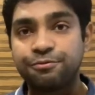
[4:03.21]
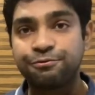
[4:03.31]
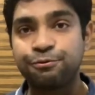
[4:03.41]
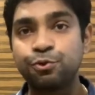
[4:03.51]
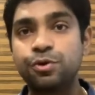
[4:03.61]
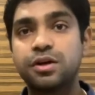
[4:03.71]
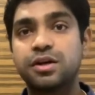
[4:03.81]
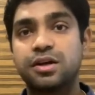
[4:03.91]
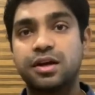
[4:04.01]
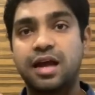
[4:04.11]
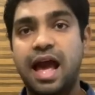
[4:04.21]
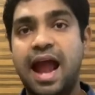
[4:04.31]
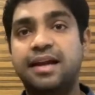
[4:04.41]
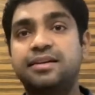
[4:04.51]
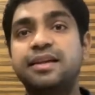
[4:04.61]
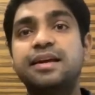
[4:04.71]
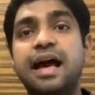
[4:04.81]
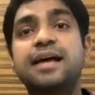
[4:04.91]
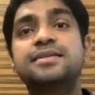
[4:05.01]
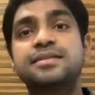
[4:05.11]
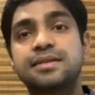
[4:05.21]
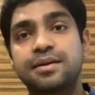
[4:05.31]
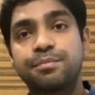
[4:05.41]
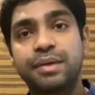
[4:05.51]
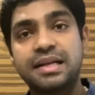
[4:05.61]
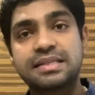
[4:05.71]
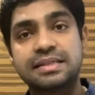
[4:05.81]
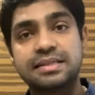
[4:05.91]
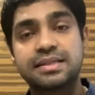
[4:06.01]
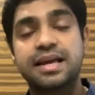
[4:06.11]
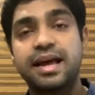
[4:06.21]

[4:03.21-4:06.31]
food acting as medicines,